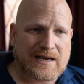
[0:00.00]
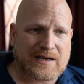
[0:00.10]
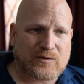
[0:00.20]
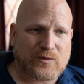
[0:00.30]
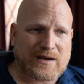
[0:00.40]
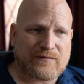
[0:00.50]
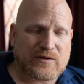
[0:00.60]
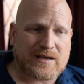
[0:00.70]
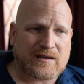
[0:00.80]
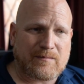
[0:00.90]
And
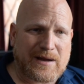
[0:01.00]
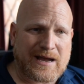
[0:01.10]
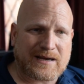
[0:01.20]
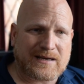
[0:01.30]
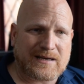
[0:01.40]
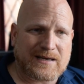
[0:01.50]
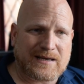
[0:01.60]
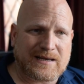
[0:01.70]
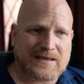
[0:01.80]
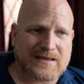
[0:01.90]
whenever they come back
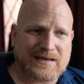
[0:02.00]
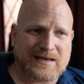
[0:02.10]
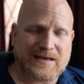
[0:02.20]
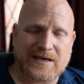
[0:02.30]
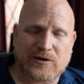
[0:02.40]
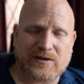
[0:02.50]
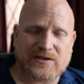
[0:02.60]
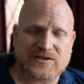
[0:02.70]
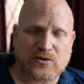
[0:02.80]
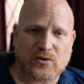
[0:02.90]
and hearing
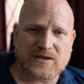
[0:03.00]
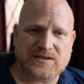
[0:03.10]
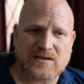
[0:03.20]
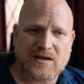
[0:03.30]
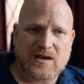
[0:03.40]
the stories